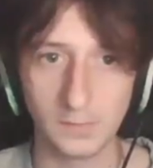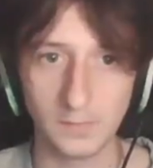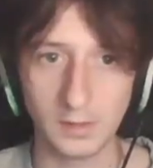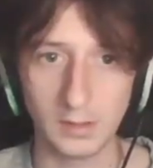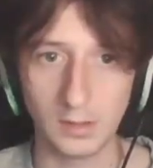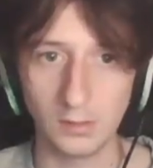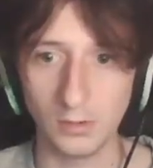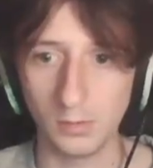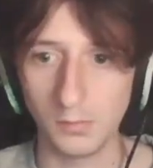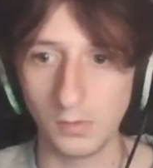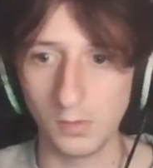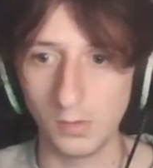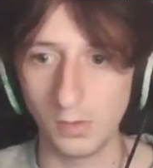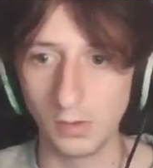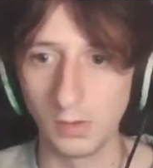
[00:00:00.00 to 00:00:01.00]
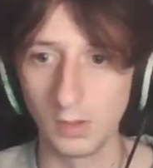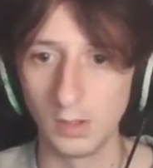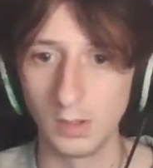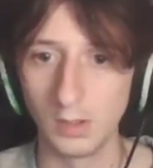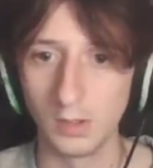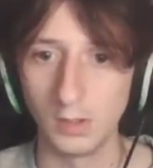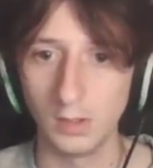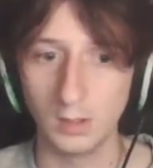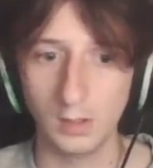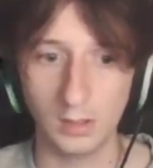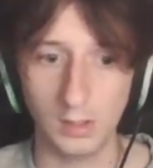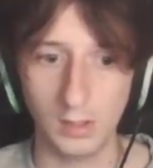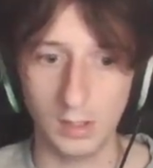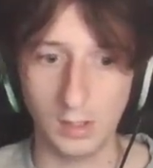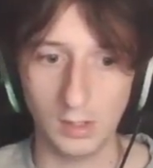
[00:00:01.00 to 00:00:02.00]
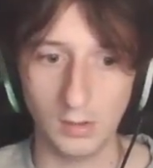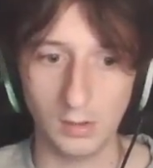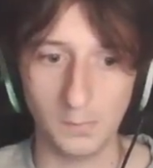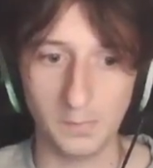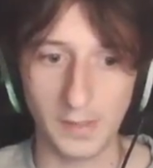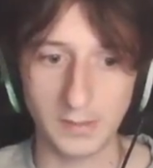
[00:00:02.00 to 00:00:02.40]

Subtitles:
Find it a lot more, a lot